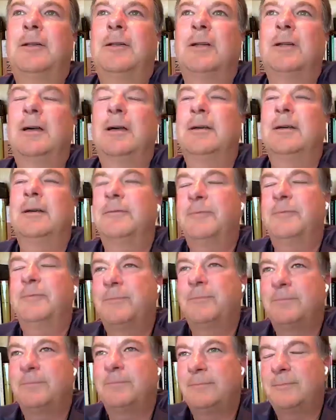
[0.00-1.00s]
kind of a
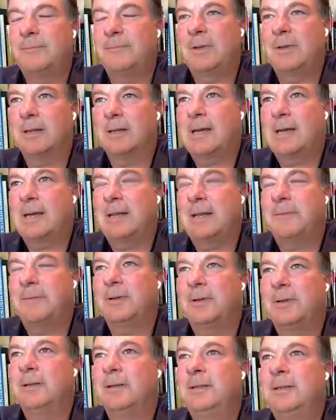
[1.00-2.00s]

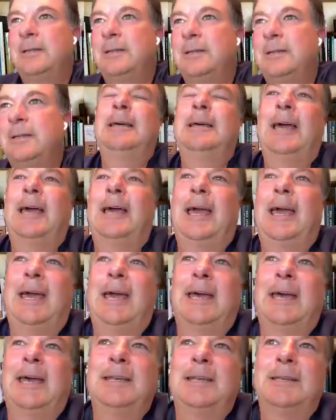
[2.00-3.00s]
baseline,
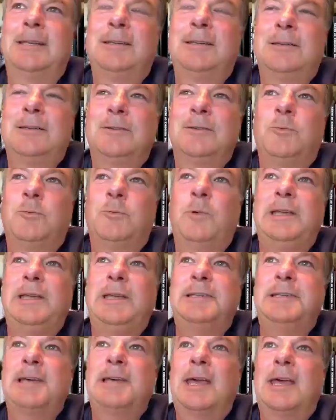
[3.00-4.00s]
and we
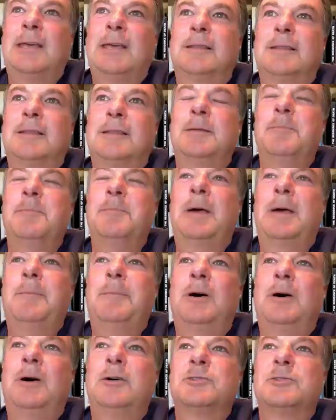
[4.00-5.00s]
take the memos from the
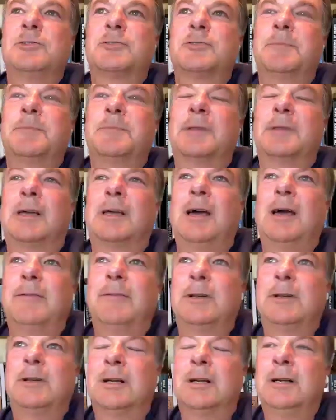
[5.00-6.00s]
governor
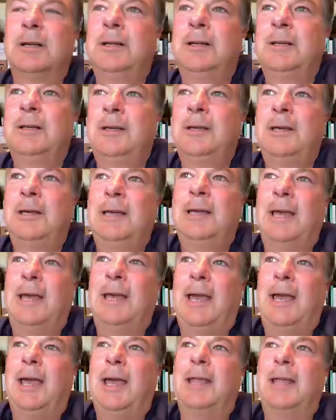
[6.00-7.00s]
and put those out
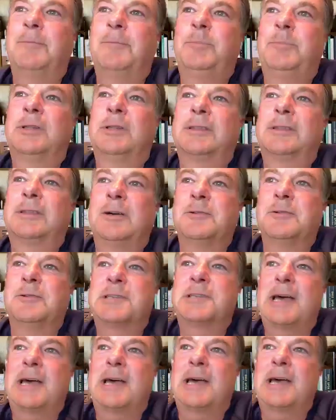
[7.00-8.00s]
on a regular basis.
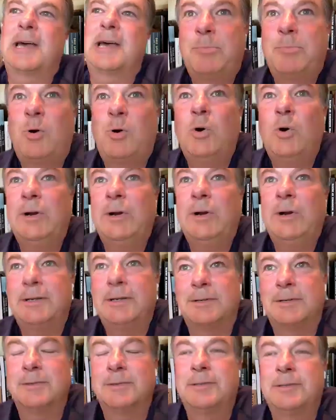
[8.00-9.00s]
It's
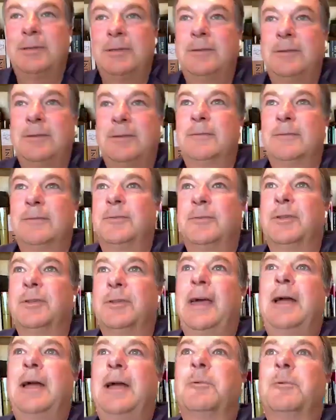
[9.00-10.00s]
important for that
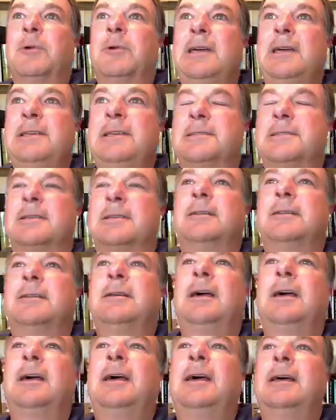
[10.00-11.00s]
reason that
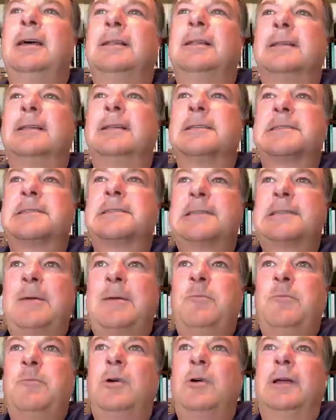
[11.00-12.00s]
someone locally,
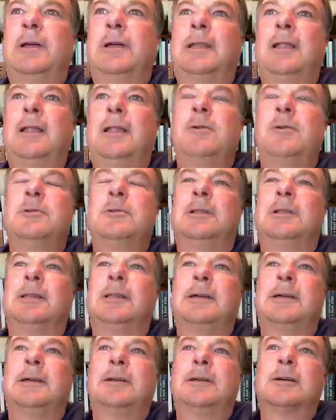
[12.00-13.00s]
your clergy gets
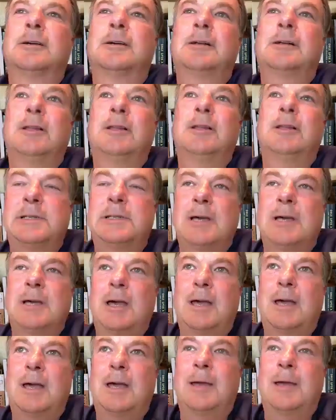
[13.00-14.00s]
this every
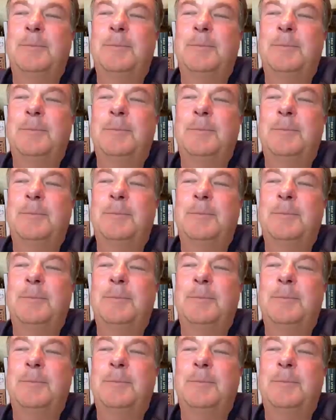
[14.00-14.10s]
time,